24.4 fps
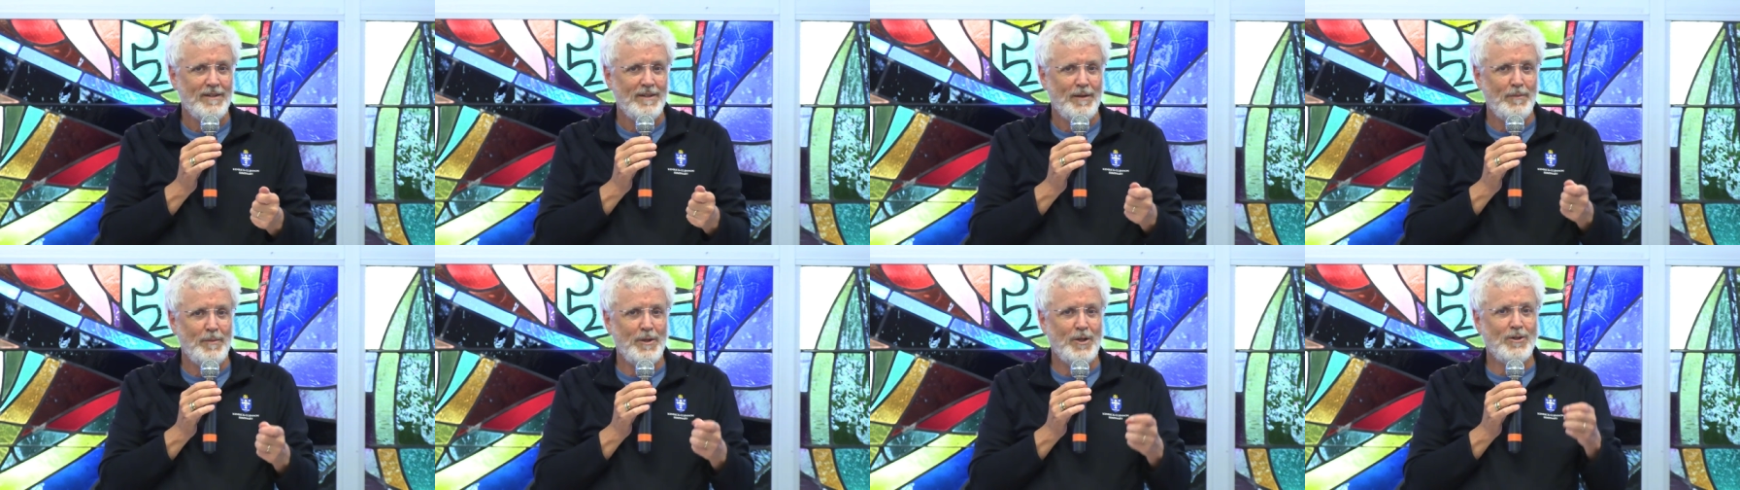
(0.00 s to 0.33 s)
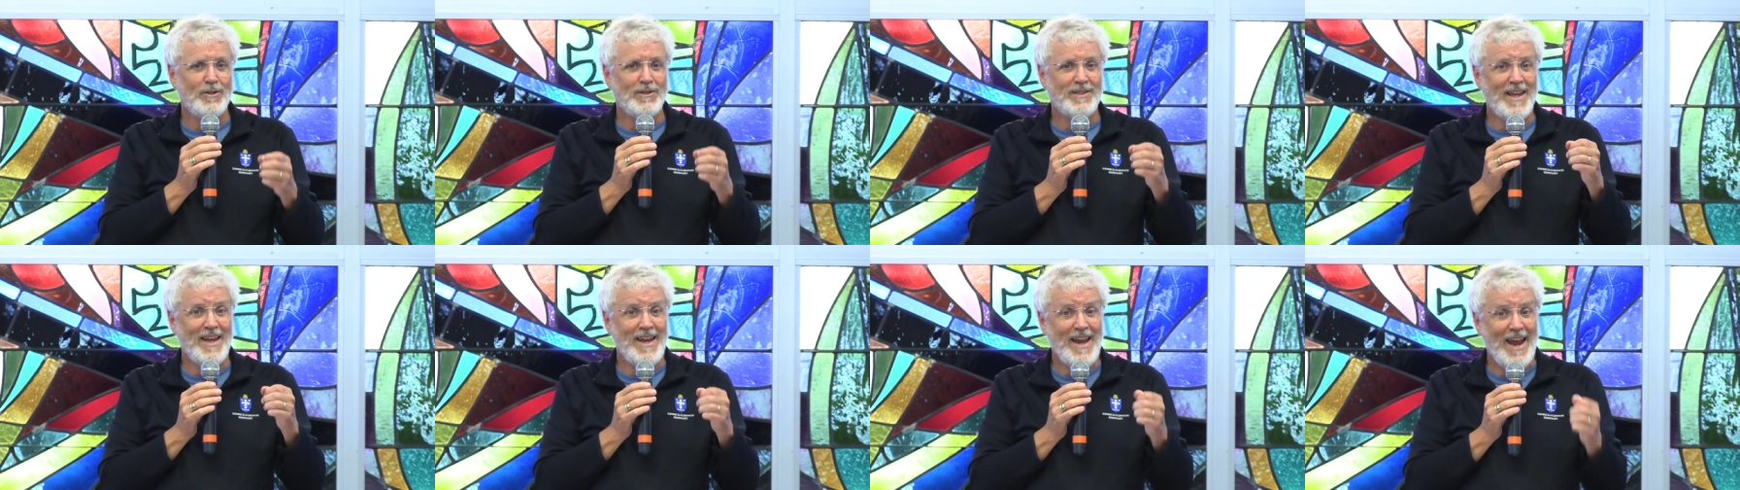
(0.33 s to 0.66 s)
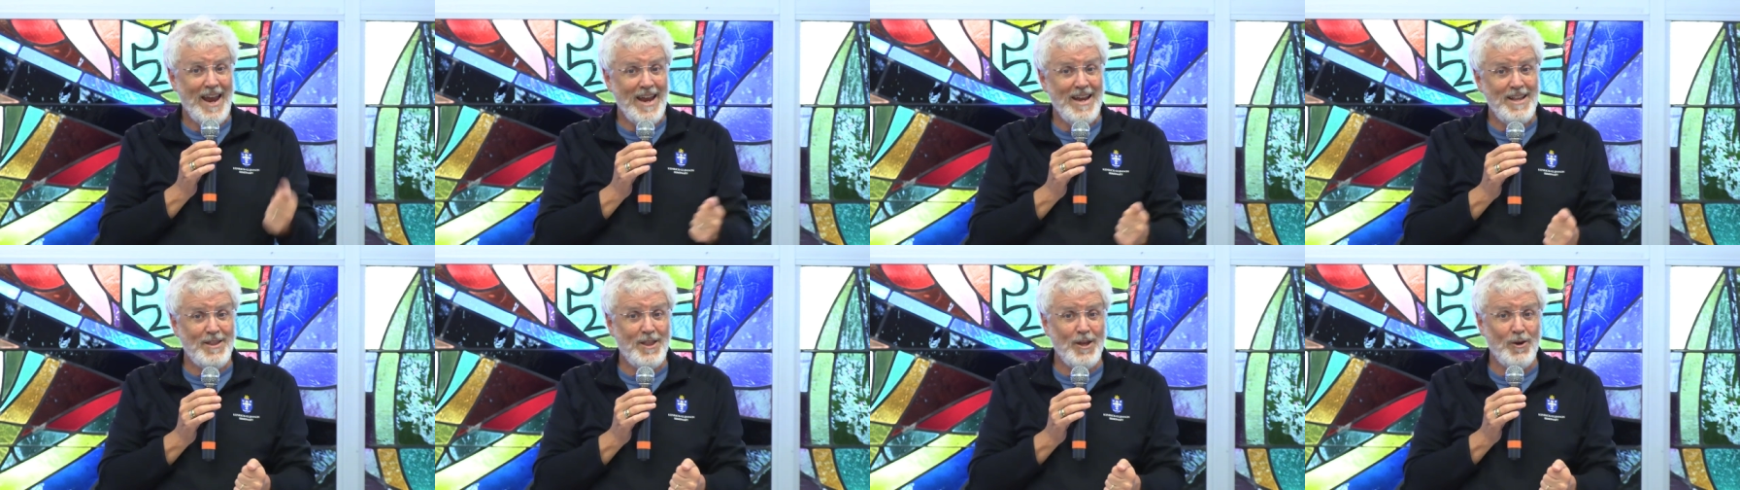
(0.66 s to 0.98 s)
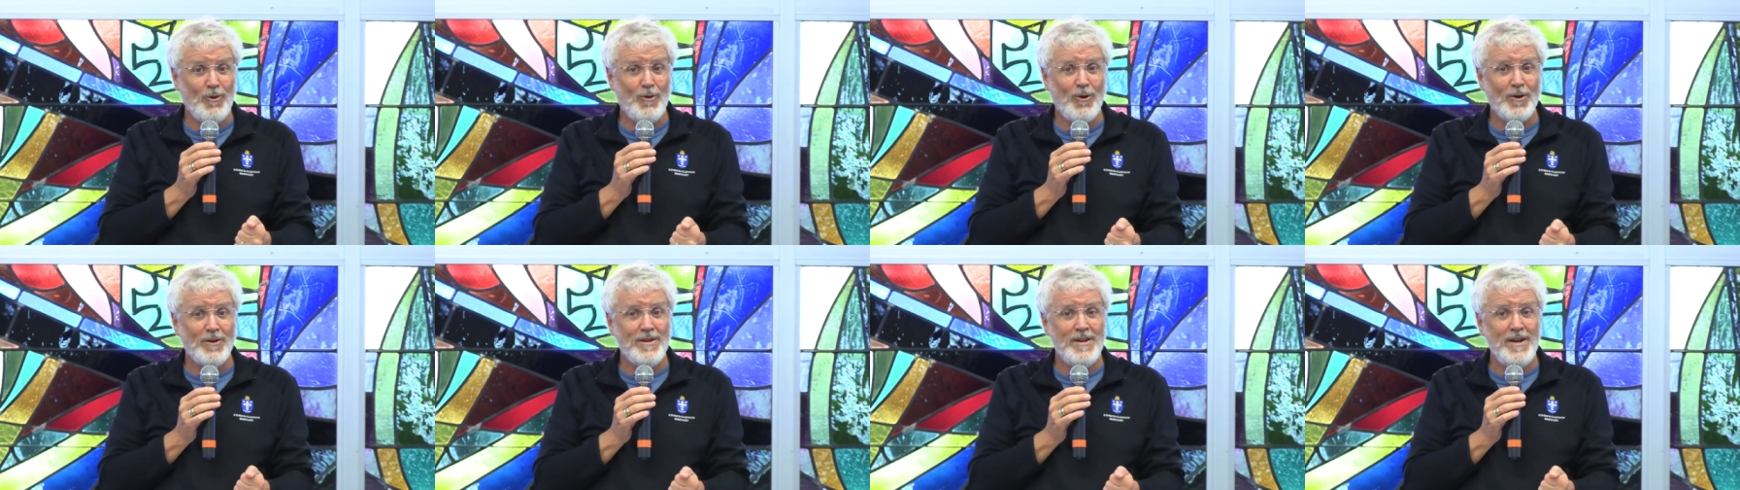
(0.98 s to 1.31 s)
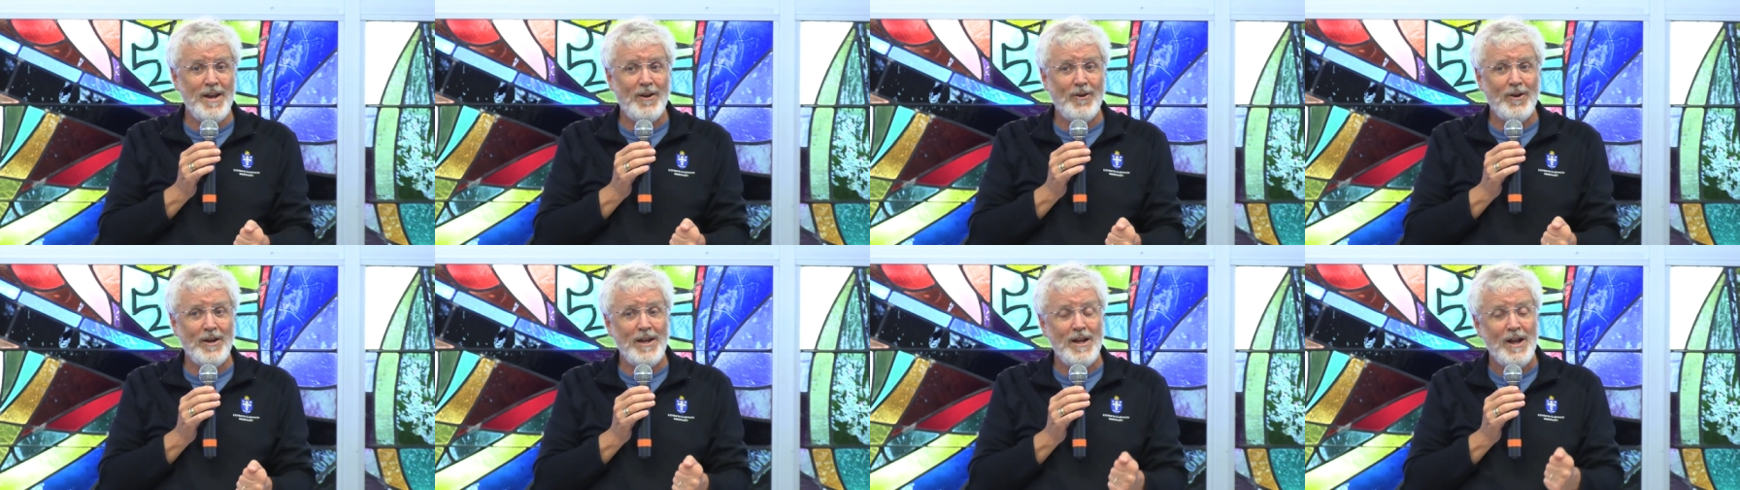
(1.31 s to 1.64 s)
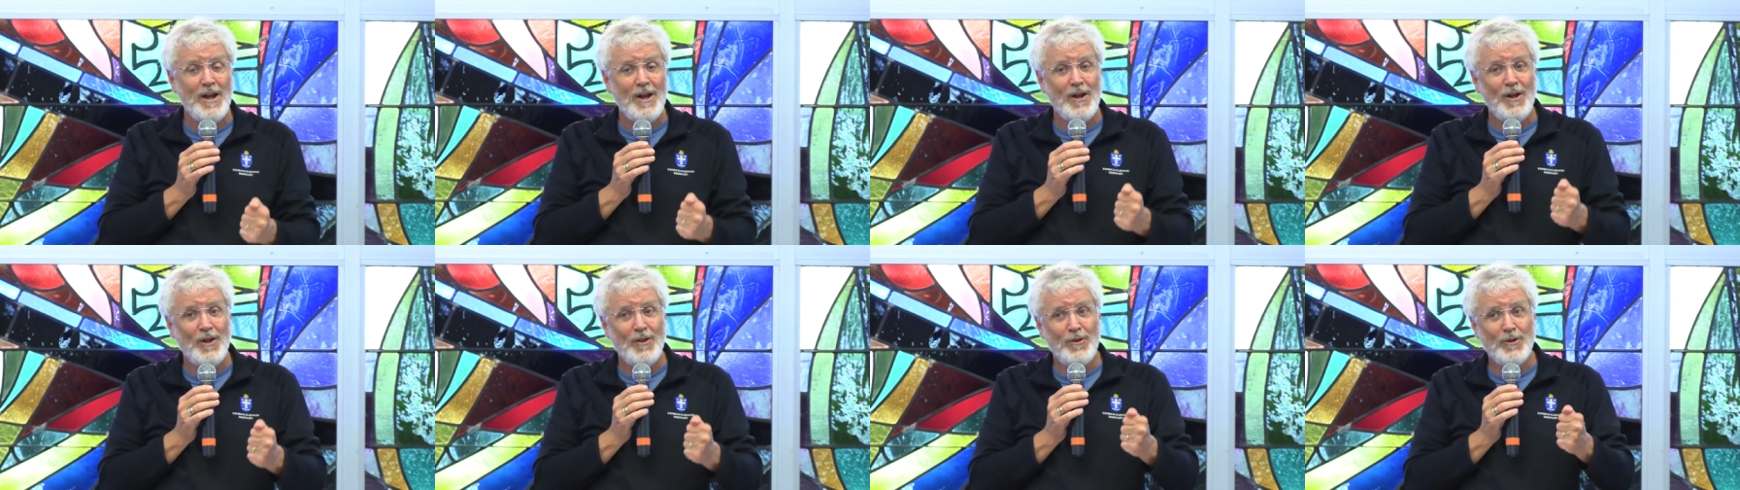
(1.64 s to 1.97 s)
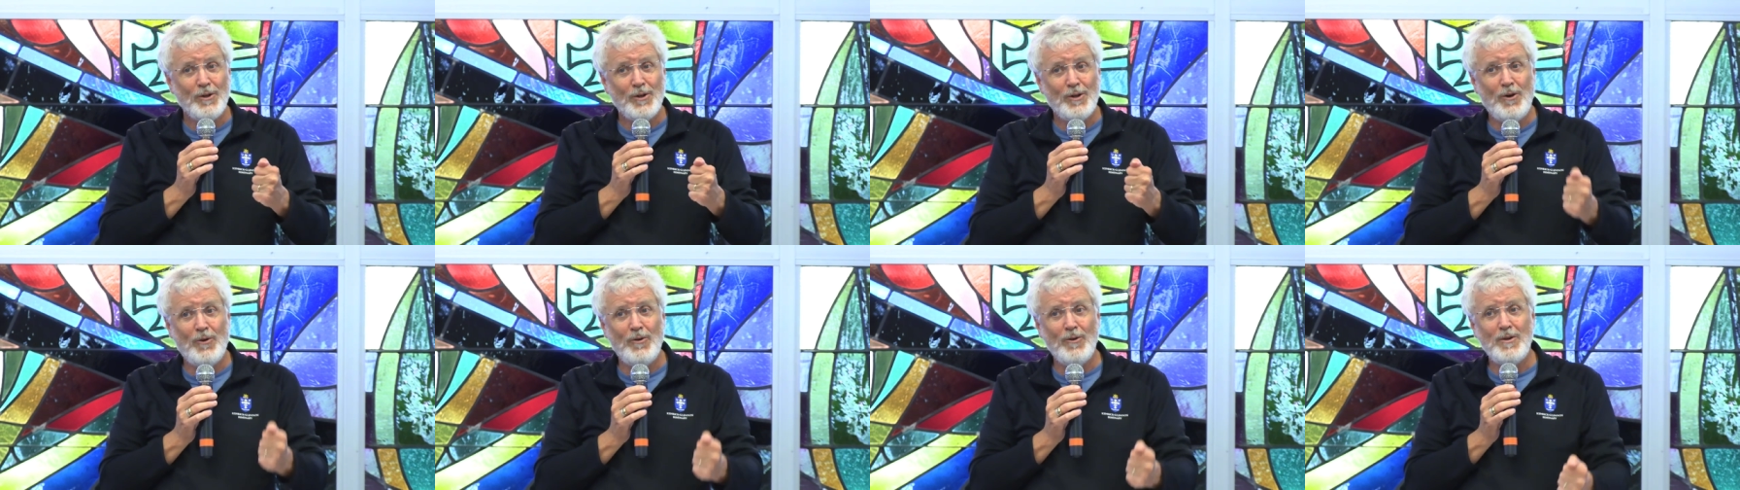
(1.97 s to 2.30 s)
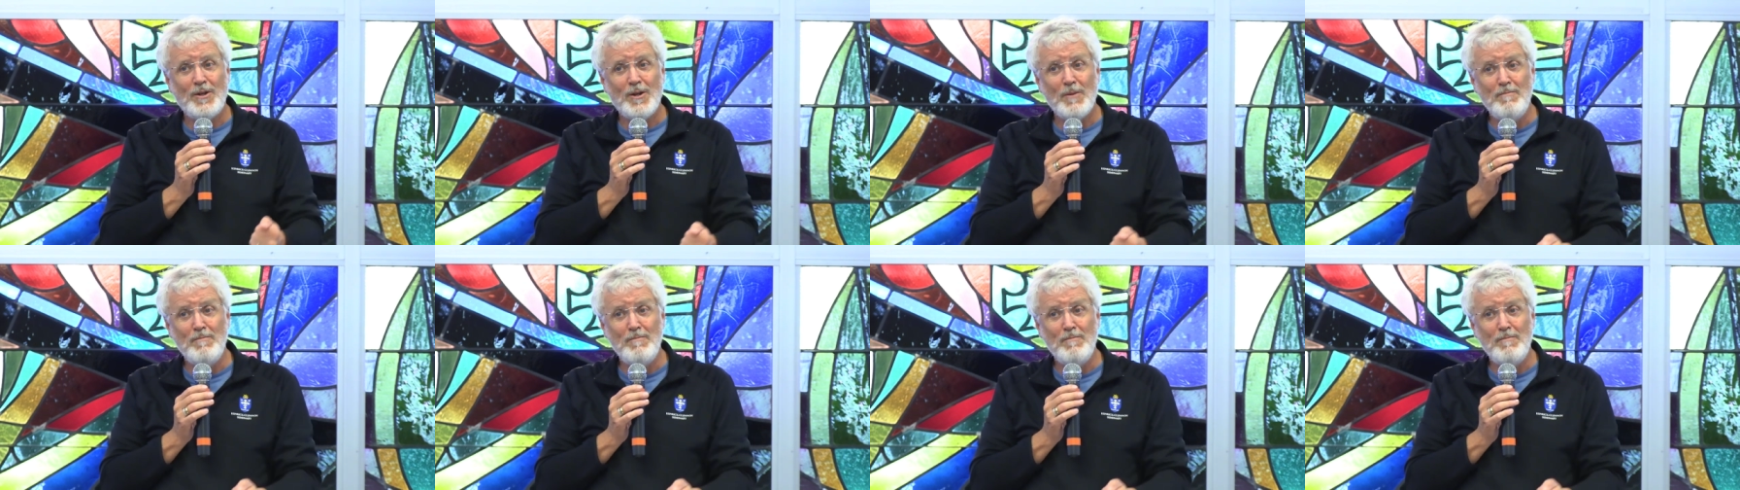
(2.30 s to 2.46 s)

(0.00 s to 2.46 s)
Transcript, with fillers: And because they hate the ordinary, they're going